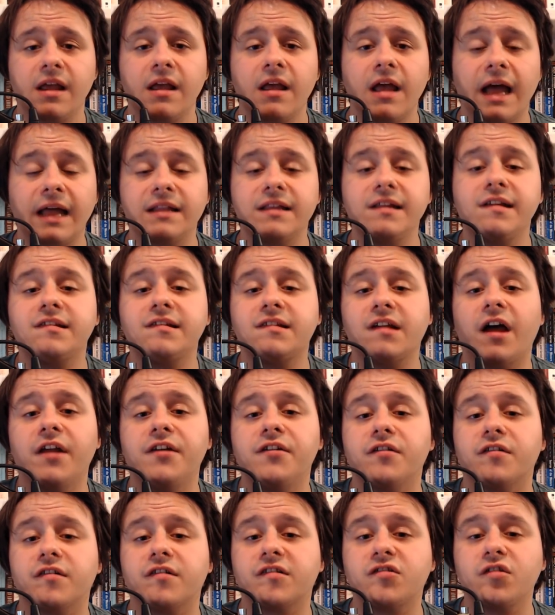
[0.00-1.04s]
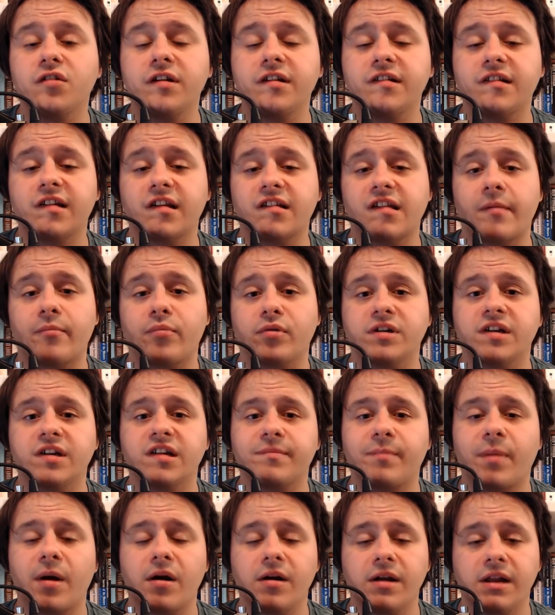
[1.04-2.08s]
at least understood as a separatist
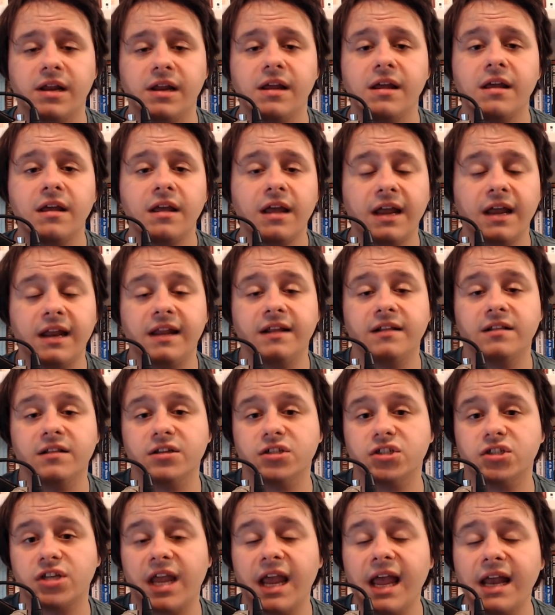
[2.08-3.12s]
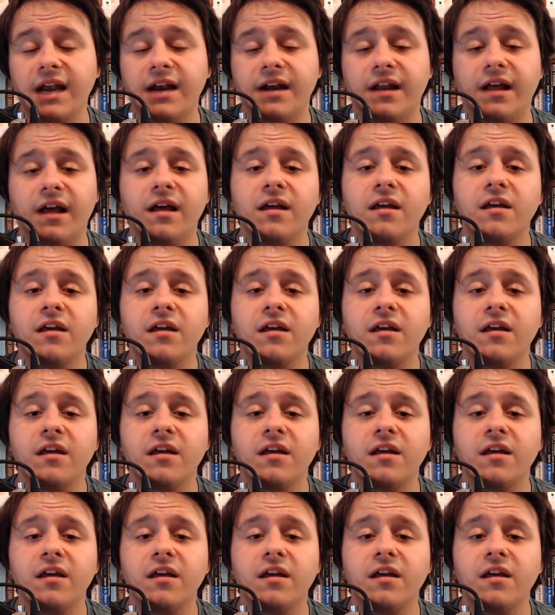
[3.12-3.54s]
party in English Canada,